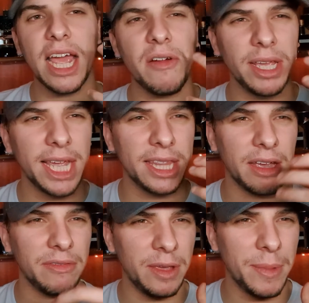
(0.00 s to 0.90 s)
Definitely getting
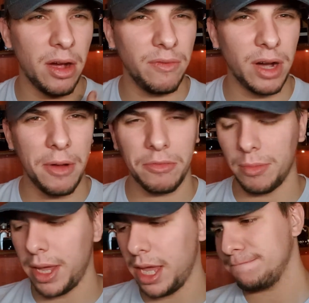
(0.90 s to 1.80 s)
that female vibe
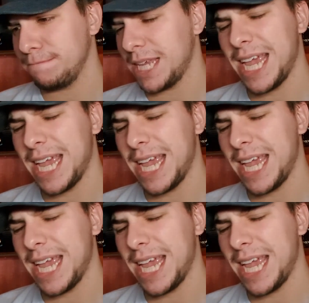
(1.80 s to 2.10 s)
from it.